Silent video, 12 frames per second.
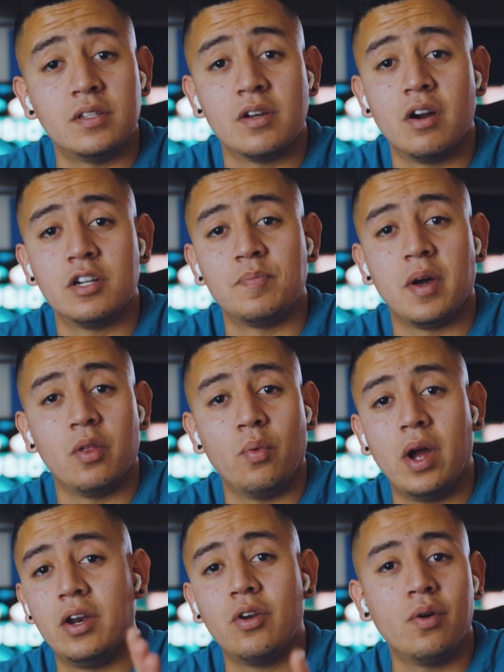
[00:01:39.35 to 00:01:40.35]
guitars, by the
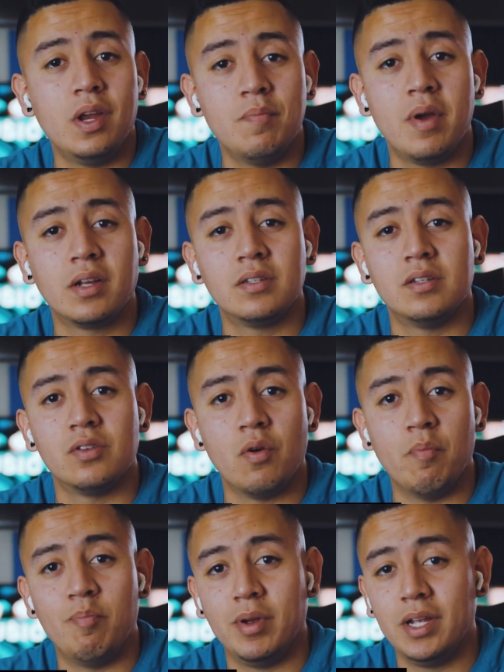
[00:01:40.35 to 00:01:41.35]
way. I know he makes his
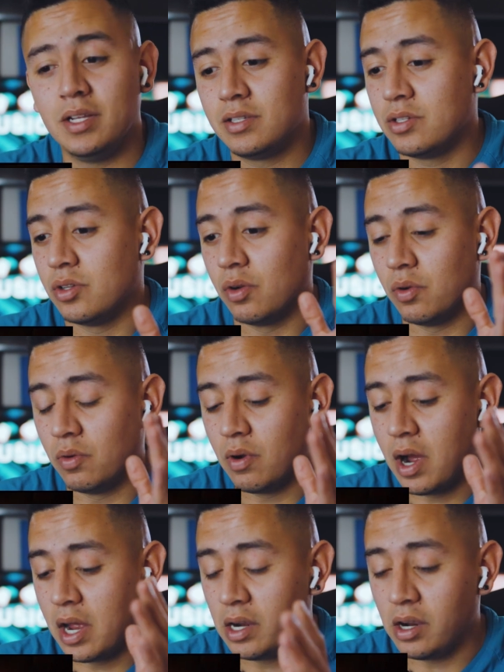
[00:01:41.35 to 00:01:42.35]
own beats,
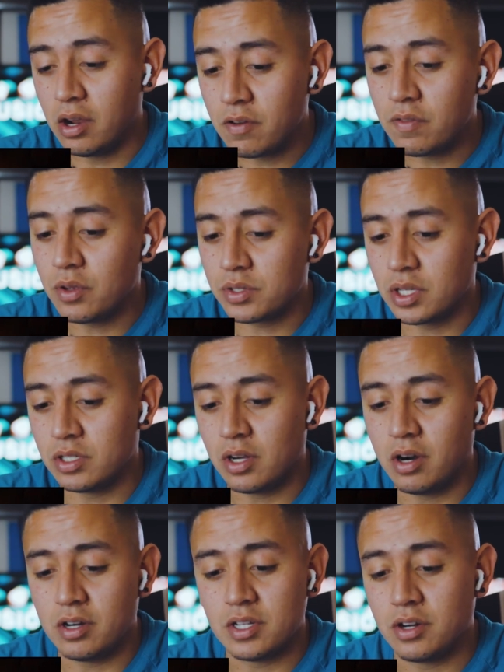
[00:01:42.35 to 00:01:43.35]
so I love those
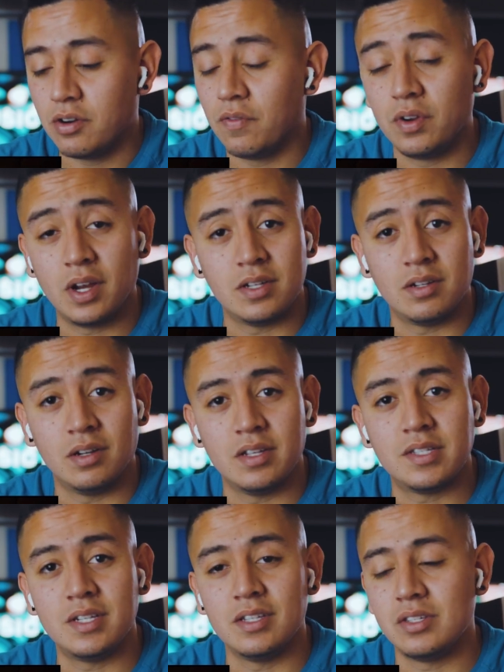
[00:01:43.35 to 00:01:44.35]
guitars. I don't know if you guys are
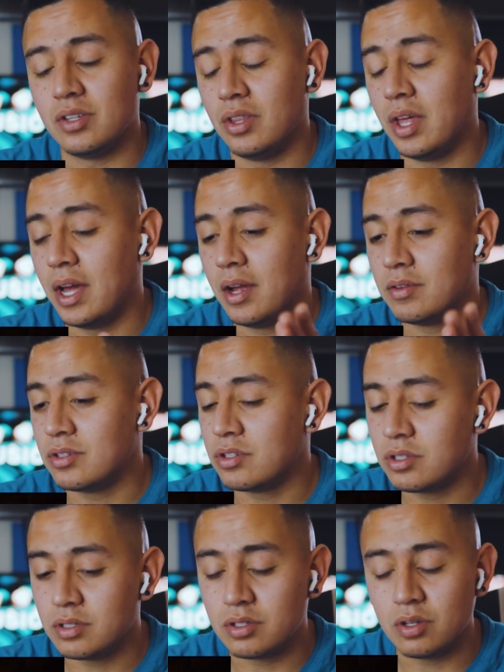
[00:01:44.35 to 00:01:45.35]
listening to that.
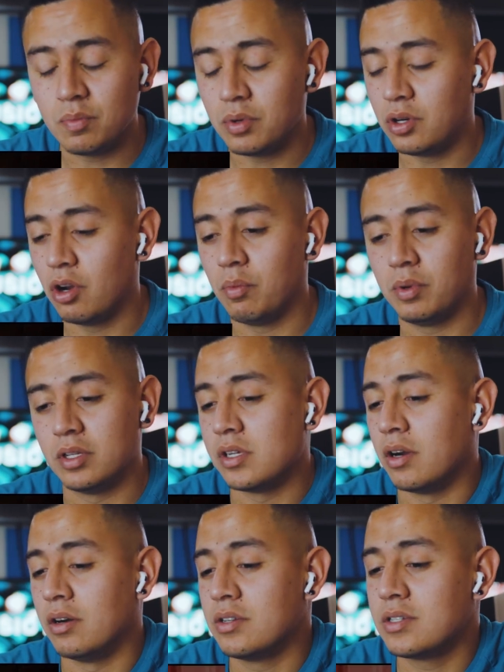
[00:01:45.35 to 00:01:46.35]
Super dope guitar.